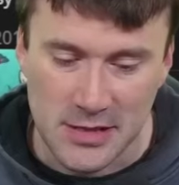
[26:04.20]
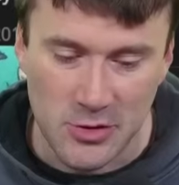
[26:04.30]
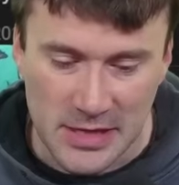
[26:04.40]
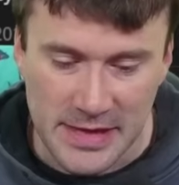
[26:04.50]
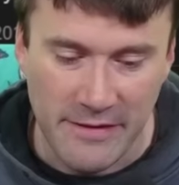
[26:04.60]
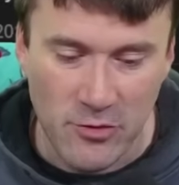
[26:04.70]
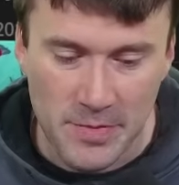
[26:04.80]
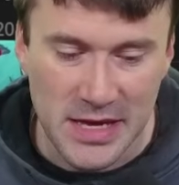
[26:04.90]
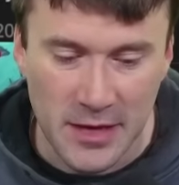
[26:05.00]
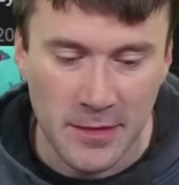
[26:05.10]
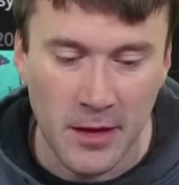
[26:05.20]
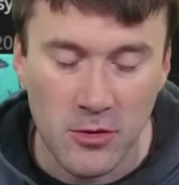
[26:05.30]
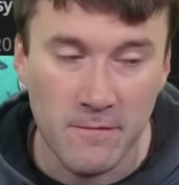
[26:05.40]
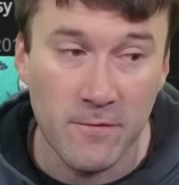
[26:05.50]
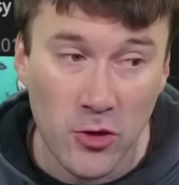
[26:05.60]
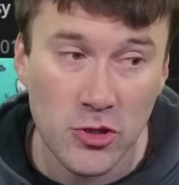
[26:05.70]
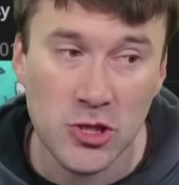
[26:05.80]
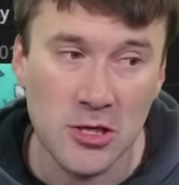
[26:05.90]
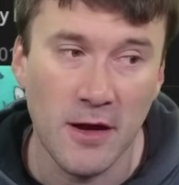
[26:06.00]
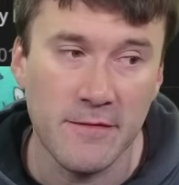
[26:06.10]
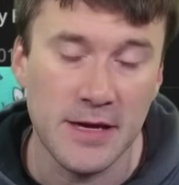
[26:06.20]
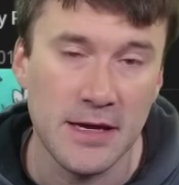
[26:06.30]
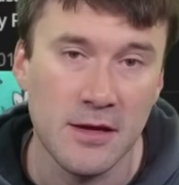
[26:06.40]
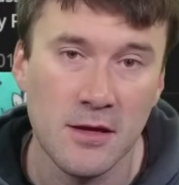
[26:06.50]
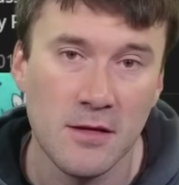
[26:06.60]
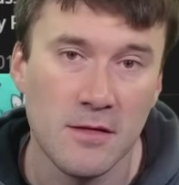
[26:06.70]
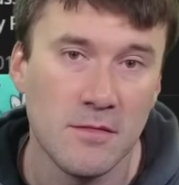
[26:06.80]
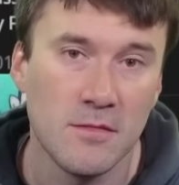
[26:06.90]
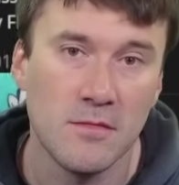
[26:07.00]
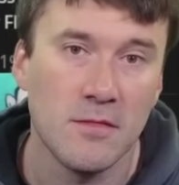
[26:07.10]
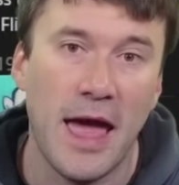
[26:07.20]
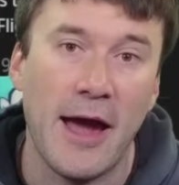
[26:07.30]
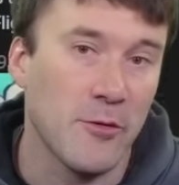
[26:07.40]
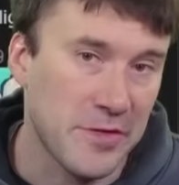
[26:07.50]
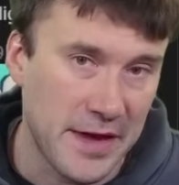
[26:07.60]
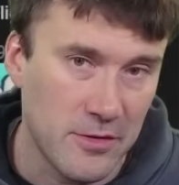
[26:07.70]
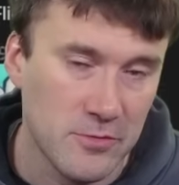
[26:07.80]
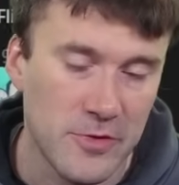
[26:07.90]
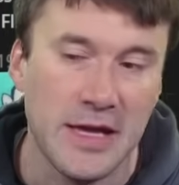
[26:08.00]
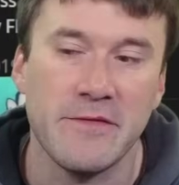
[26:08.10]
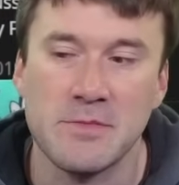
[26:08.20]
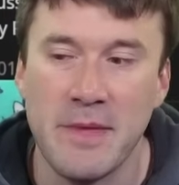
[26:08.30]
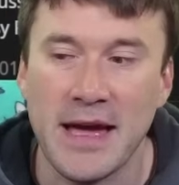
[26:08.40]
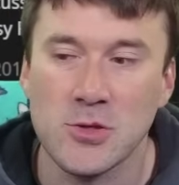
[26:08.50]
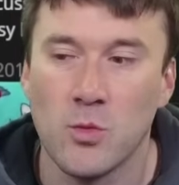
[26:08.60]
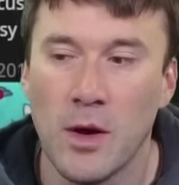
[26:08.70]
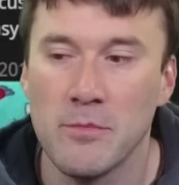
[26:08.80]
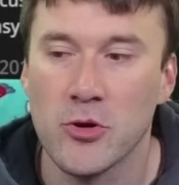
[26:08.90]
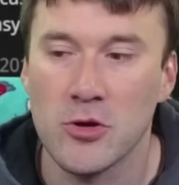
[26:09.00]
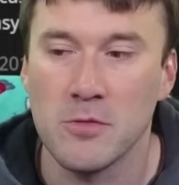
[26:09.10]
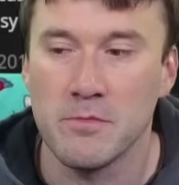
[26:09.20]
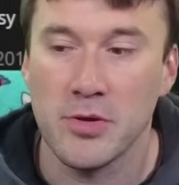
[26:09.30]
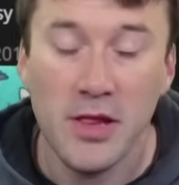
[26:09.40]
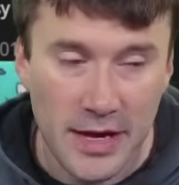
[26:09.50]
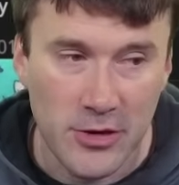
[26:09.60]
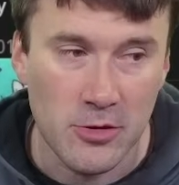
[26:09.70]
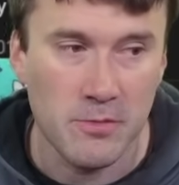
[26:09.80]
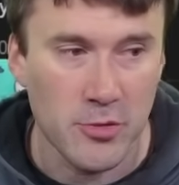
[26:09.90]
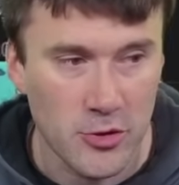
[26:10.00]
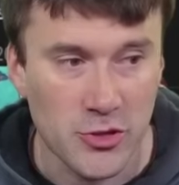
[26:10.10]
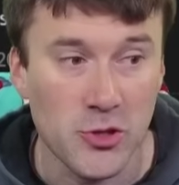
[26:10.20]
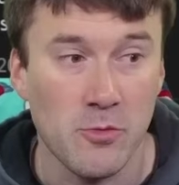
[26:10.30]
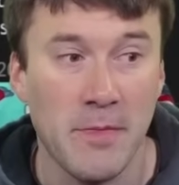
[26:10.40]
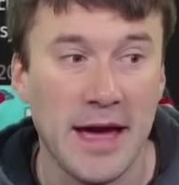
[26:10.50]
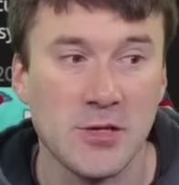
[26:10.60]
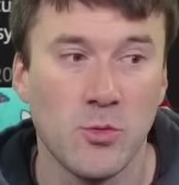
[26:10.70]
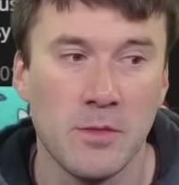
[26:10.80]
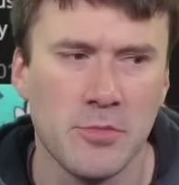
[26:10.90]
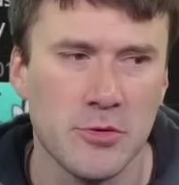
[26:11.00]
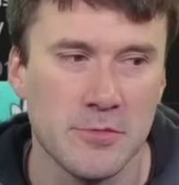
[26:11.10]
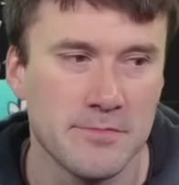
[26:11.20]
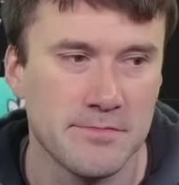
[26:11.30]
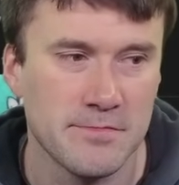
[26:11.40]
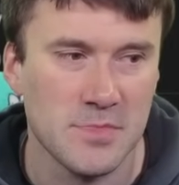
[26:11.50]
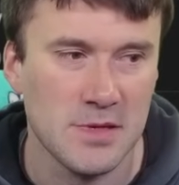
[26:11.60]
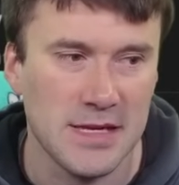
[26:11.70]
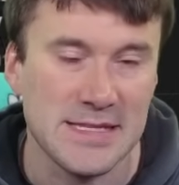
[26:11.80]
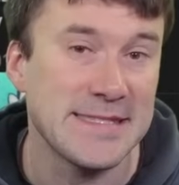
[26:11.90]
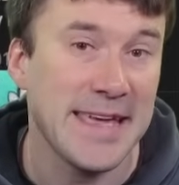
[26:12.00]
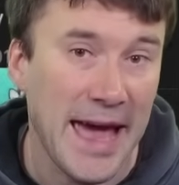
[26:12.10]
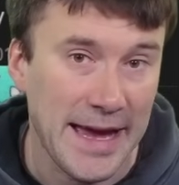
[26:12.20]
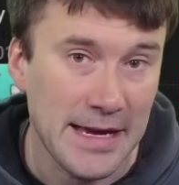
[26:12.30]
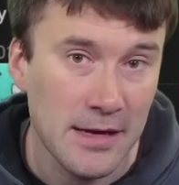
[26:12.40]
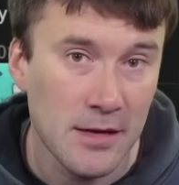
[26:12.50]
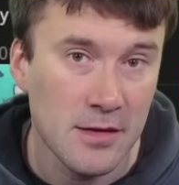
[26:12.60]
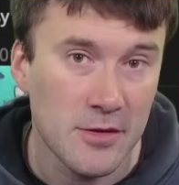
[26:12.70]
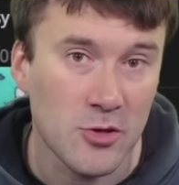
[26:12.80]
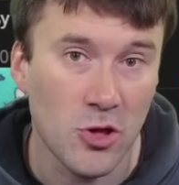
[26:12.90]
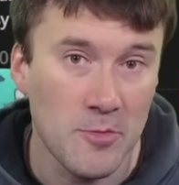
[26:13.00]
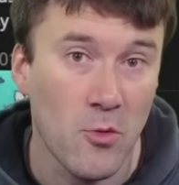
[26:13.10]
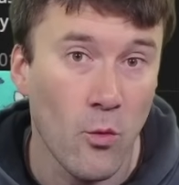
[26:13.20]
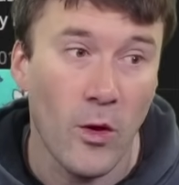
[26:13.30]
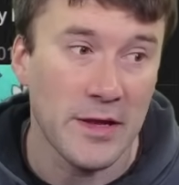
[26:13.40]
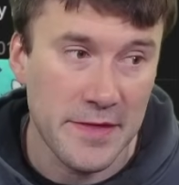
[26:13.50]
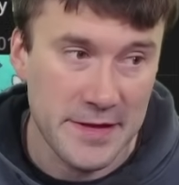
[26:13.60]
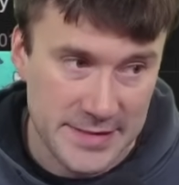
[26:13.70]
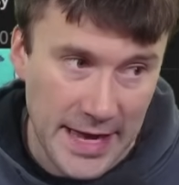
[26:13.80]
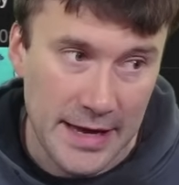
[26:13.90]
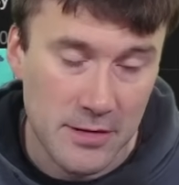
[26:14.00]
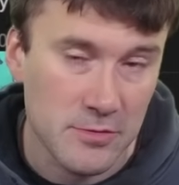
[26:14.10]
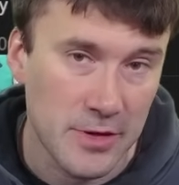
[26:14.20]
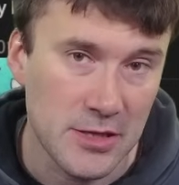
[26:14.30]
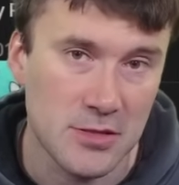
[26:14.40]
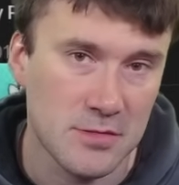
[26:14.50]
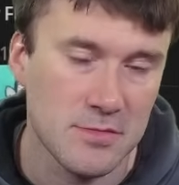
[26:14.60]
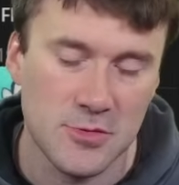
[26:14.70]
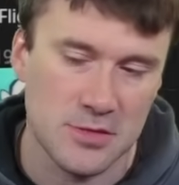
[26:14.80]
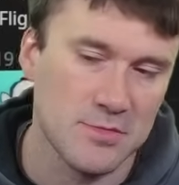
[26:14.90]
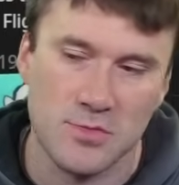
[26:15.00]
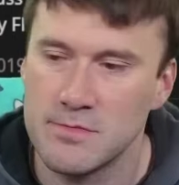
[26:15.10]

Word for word: there can never be another version of it out there, right? If it's max one per player per you, max one per like deck, there can only be one in the deck, right? Just, just...